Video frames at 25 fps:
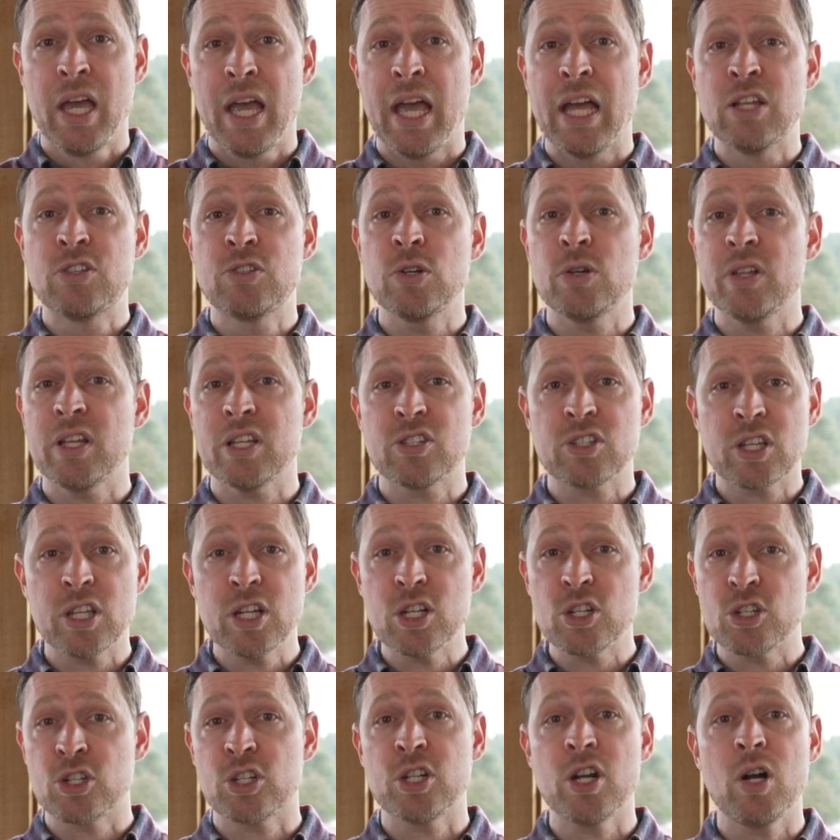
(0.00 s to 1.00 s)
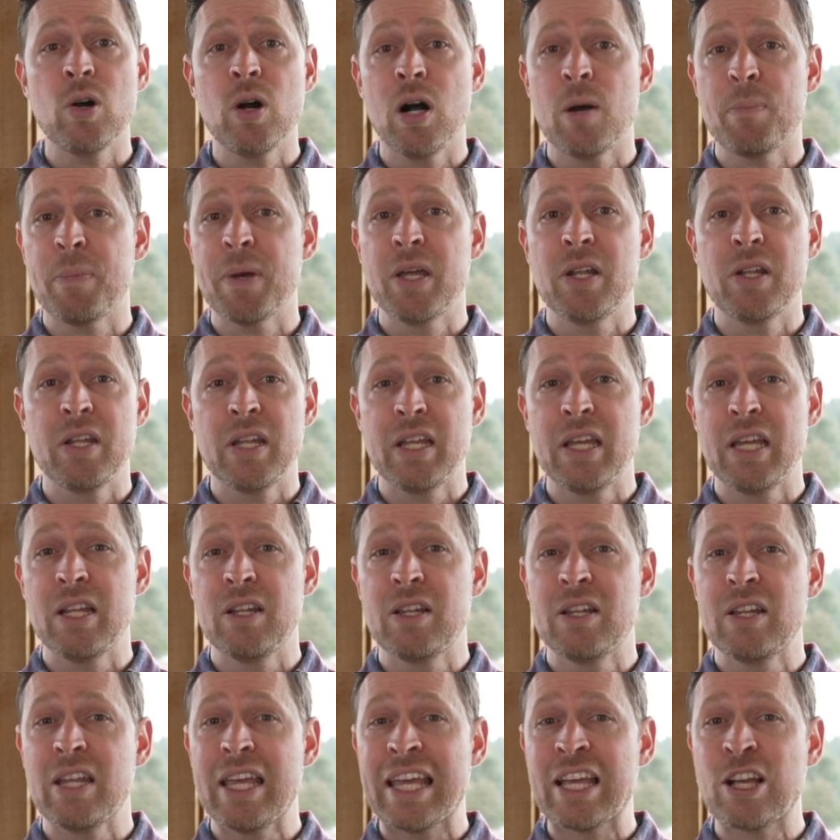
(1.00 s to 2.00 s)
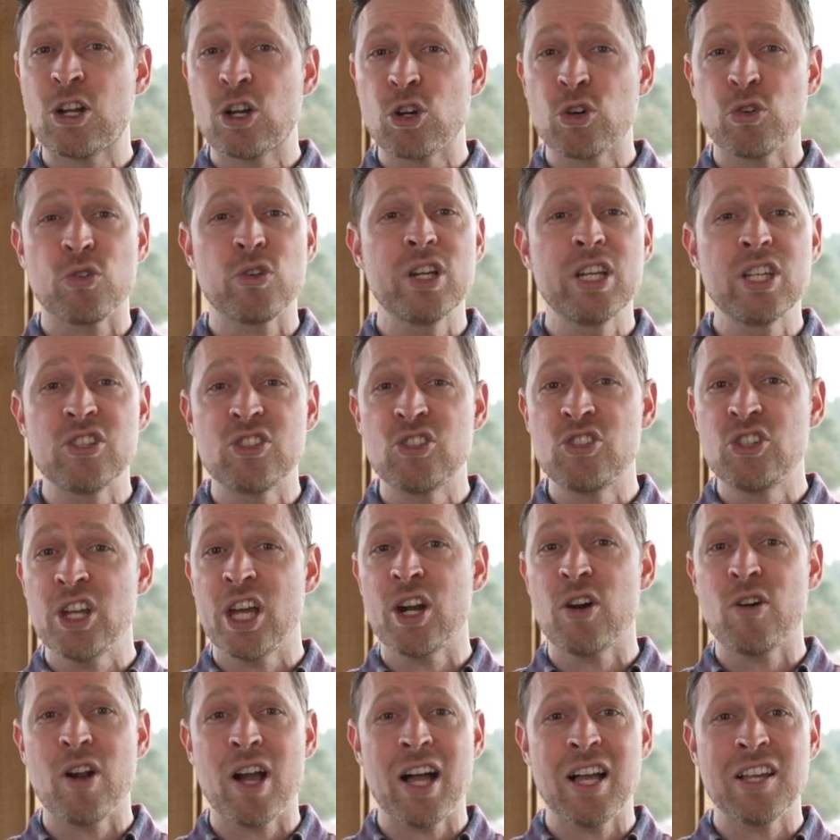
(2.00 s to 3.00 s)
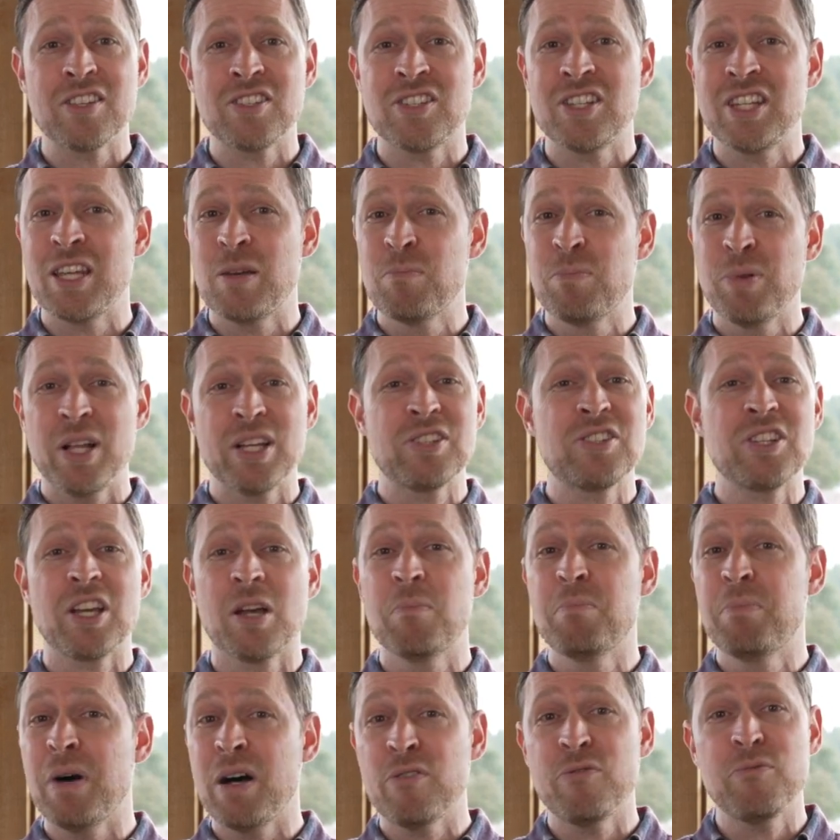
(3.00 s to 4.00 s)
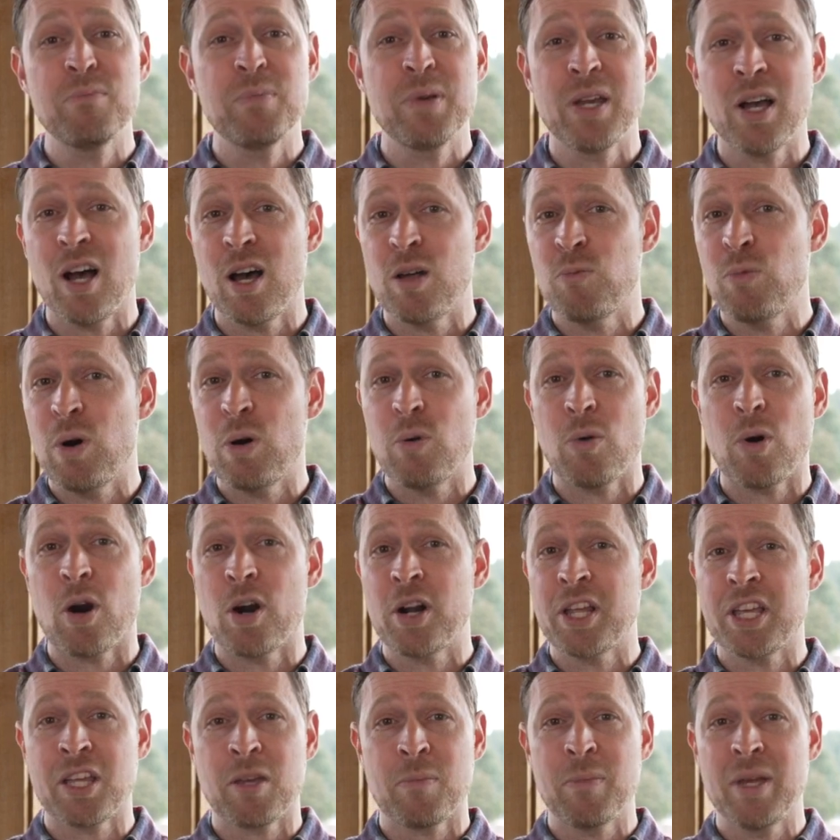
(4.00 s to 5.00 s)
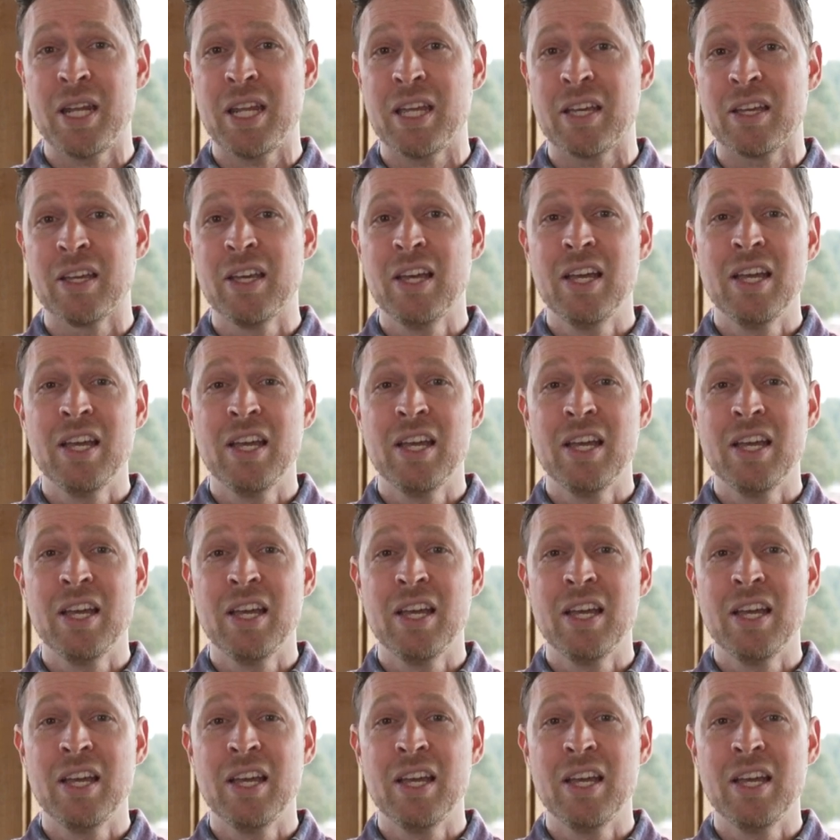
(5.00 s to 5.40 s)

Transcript: And so that's going to show up in increased generosity and blessing above and beyond what we're already committing